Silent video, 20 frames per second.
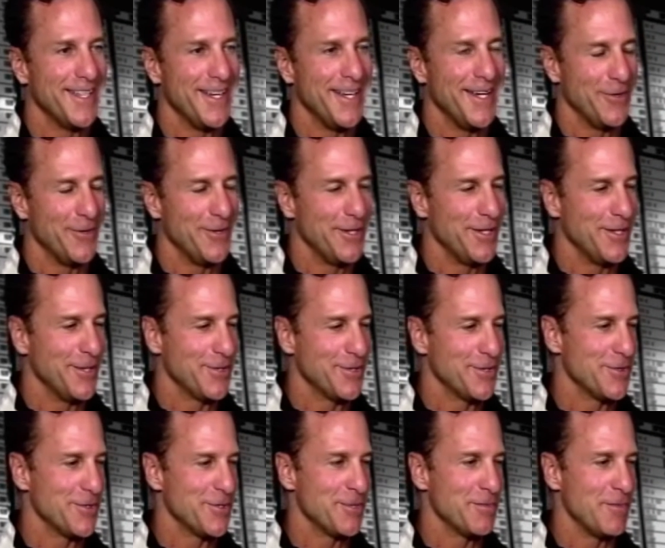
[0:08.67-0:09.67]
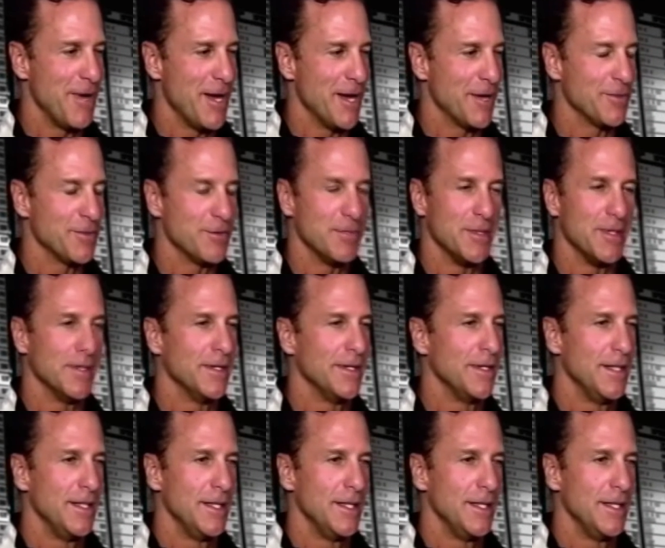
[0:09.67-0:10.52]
I know he does those as mottos, but